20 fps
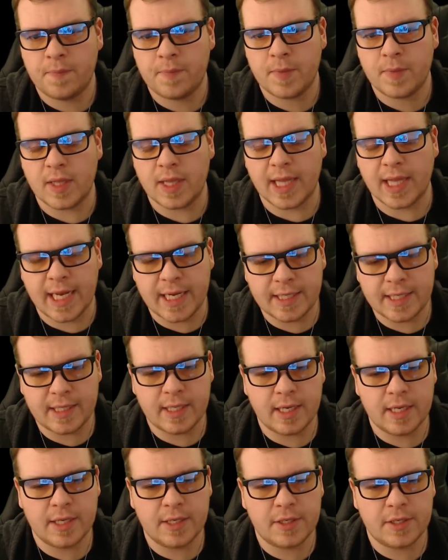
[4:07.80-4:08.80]

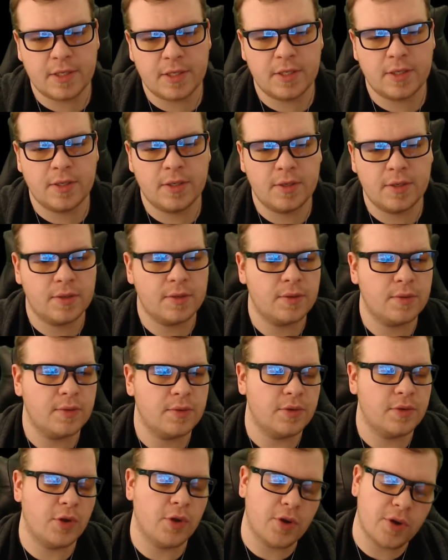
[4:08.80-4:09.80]
laziness,
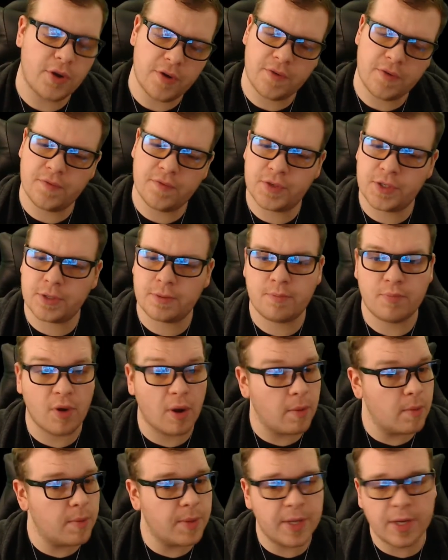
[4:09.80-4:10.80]
nerves,
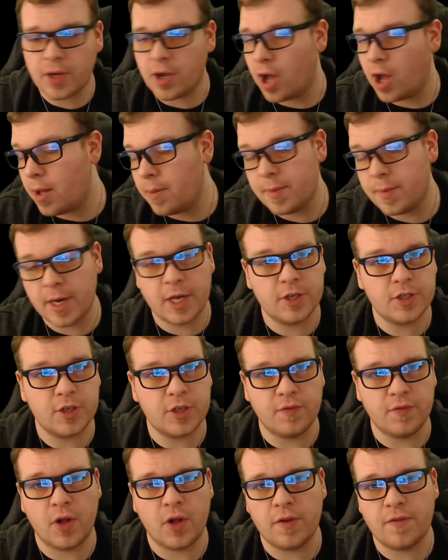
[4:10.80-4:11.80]
probably a combination
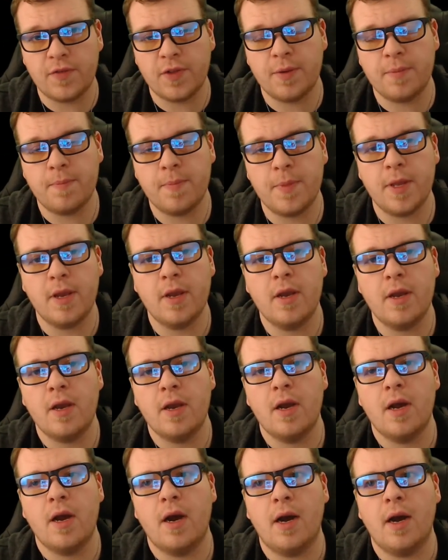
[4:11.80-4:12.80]
of all of them.
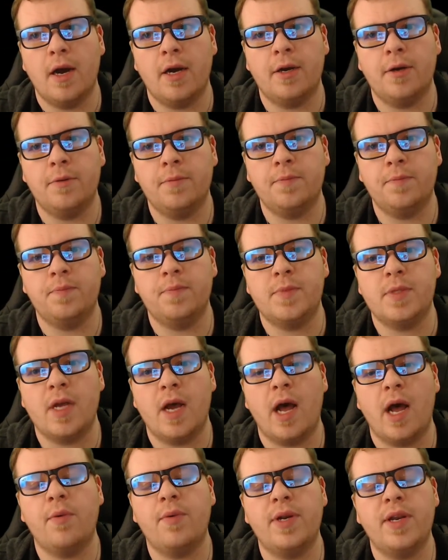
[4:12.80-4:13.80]

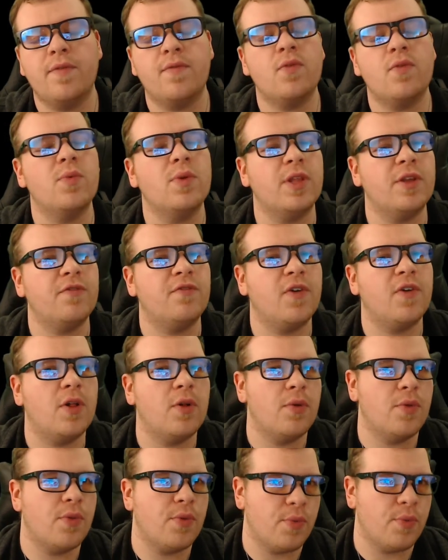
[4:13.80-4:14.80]
I would never really
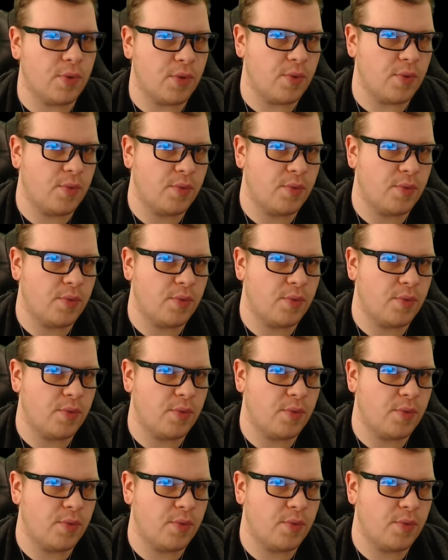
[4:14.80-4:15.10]
follow through.